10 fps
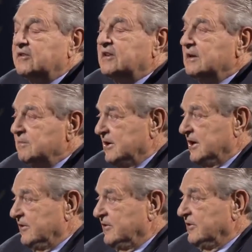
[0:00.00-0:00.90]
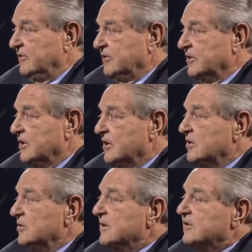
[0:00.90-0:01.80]
stabilizes,
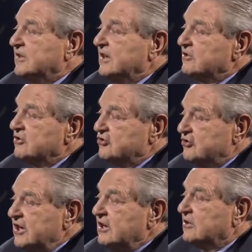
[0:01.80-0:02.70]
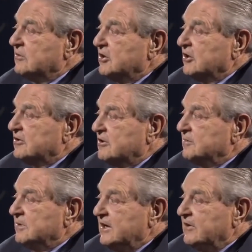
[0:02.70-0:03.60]
you must then shrink the monetary
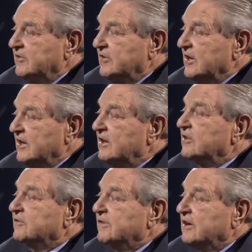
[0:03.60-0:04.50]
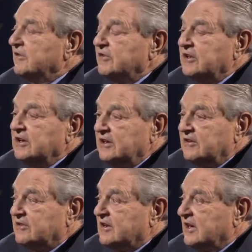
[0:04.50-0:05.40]
base as fast
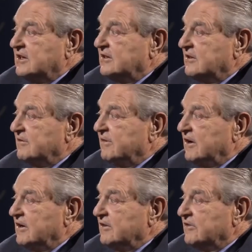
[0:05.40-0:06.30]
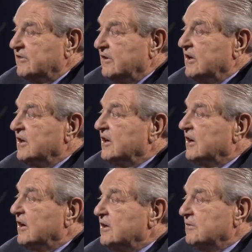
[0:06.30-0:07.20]
as credit revives.
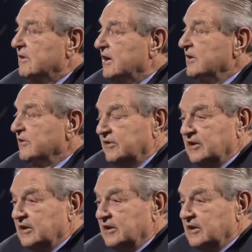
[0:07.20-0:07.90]
Otherwise,